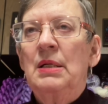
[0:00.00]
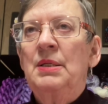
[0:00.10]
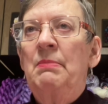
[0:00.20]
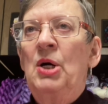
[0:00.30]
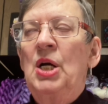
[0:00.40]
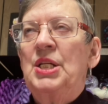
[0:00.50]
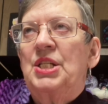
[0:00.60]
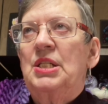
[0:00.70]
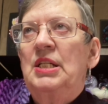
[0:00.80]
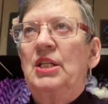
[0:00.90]
on a moss
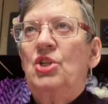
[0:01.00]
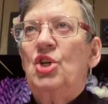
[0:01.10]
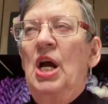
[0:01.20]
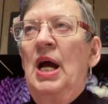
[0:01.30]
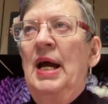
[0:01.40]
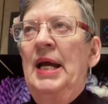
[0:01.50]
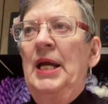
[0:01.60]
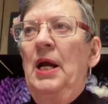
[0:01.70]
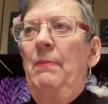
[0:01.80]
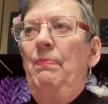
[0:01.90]
stitch.
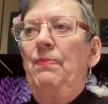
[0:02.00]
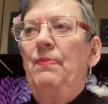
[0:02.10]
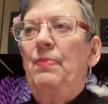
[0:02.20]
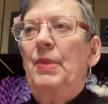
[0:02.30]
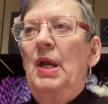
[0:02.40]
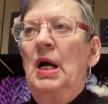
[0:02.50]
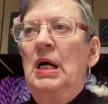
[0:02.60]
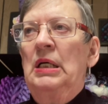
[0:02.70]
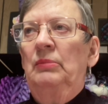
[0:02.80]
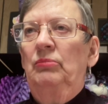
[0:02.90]
I
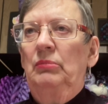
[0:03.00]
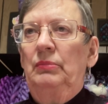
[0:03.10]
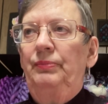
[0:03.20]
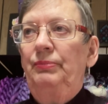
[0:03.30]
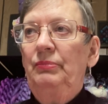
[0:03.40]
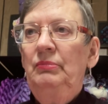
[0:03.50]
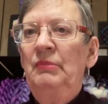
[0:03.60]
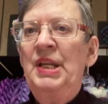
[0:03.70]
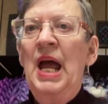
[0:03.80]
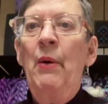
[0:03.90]

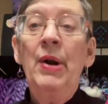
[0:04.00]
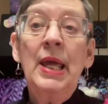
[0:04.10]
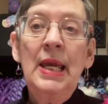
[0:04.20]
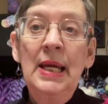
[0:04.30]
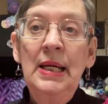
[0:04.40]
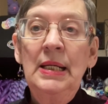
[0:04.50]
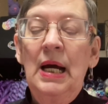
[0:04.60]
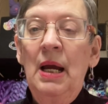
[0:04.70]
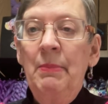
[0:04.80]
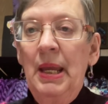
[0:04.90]
now and again
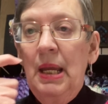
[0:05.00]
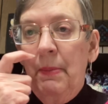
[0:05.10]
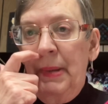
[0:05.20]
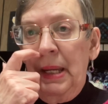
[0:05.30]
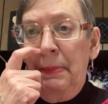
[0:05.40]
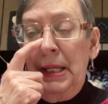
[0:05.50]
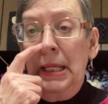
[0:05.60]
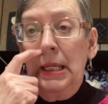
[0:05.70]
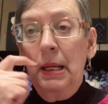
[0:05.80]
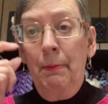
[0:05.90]
I make
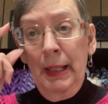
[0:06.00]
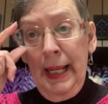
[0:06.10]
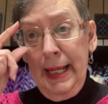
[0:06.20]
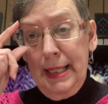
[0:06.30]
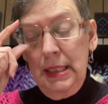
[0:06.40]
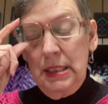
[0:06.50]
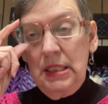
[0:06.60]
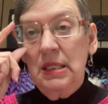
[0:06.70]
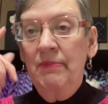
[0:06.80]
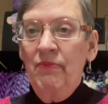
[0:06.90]
baby
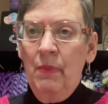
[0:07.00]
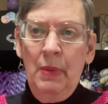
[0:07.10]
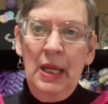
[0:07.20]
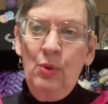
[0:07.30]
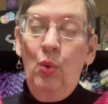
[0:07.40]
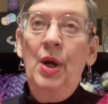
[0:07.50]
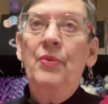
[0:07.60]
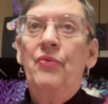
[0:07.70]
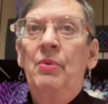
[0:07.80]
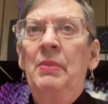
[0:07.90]
blankets. Made one
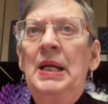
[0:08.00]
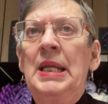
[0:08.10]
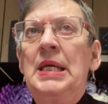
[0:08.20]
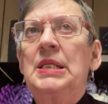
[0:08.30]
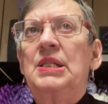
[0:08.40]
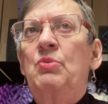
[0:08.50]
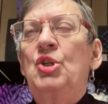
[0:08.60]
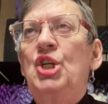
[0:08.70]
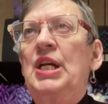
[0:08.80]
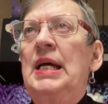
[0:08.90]
for my niece when
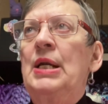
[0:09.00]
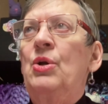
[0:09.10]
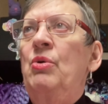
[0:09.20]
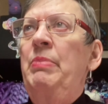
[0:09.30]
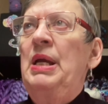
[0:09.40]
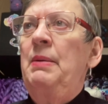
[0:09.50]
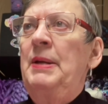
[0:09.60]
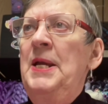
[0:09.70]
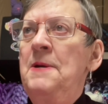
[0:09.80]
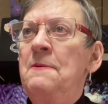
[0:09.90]
she had her
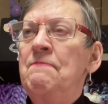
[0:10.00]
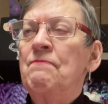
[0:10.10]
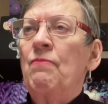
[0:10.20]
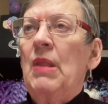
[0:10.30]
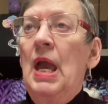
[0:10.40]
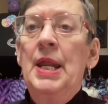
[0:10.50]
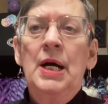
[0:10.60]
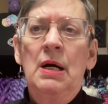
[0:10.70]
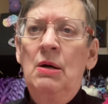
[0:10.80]
baby. And I